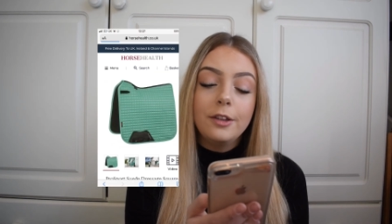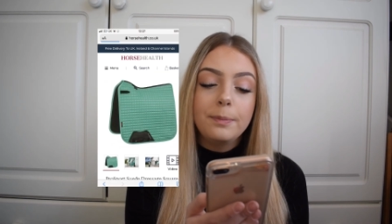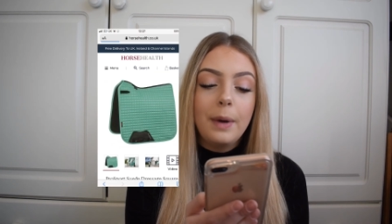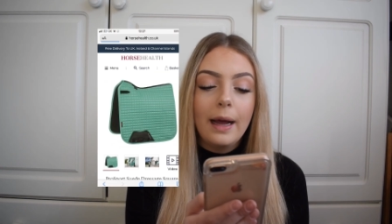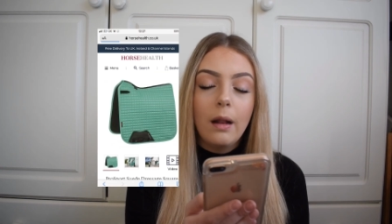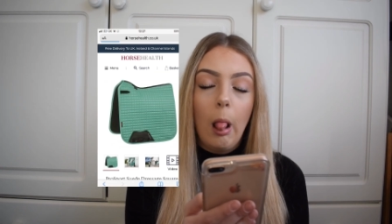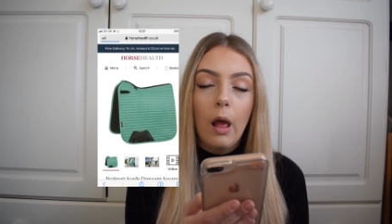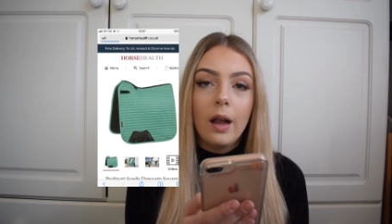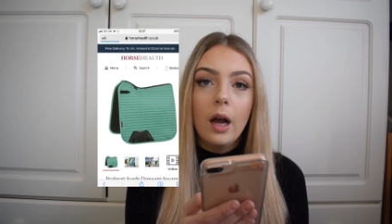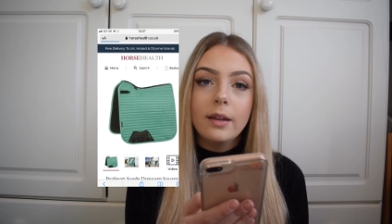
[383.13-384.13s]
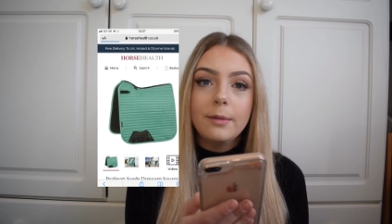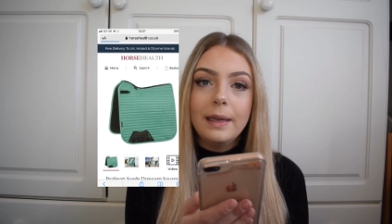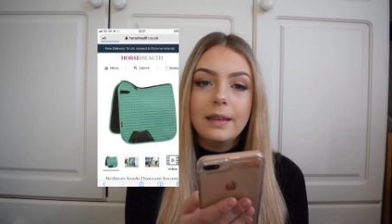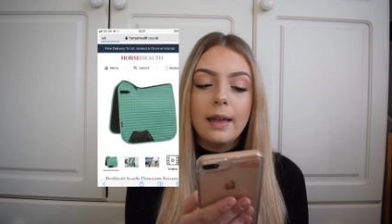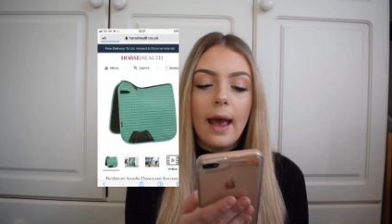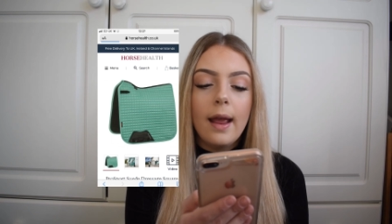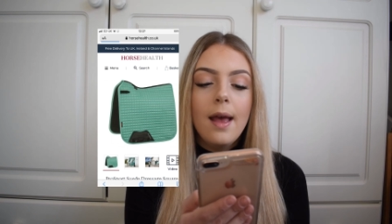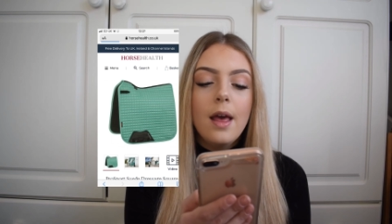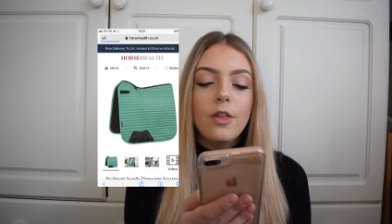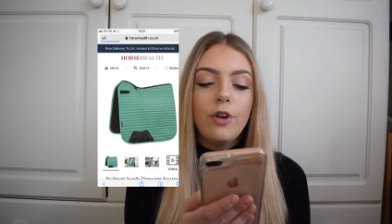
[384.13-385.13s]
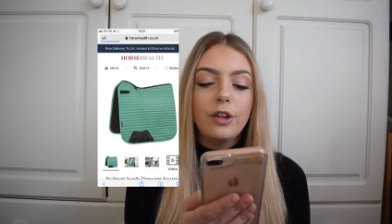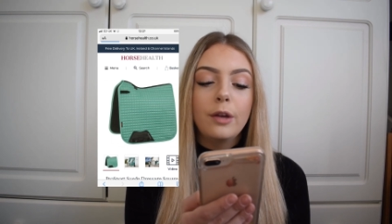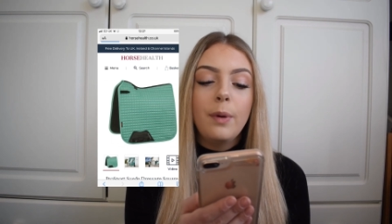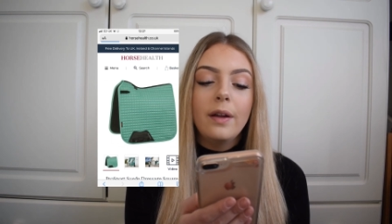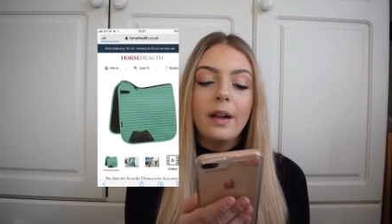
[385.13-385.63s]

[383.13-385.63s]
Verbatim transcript: pad. Ooh, I can't speak today. Dressage pad,